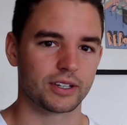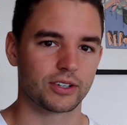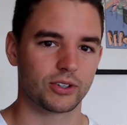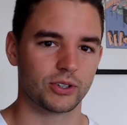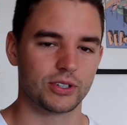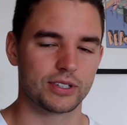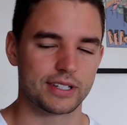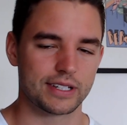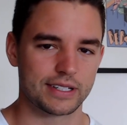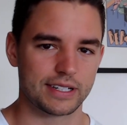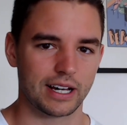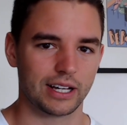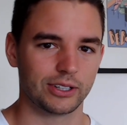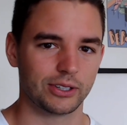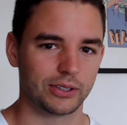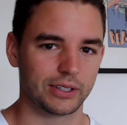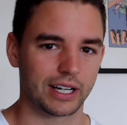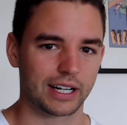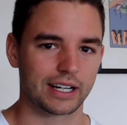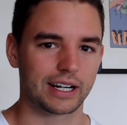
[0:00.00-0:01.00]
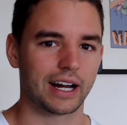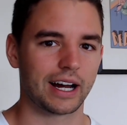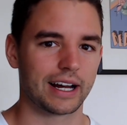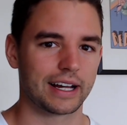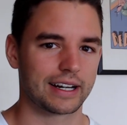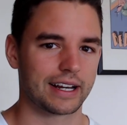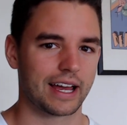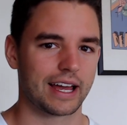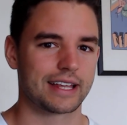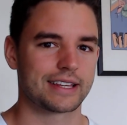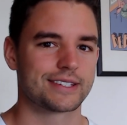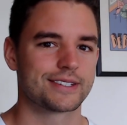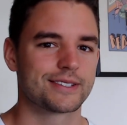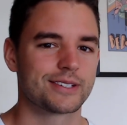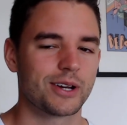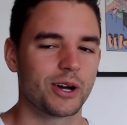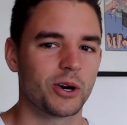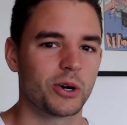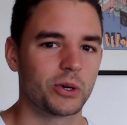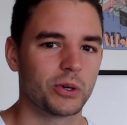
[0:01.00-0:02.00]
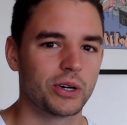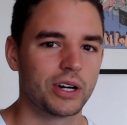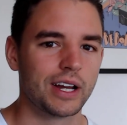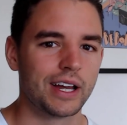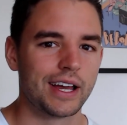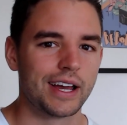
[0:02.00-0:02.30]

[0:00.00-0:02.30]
good to download that guide. And so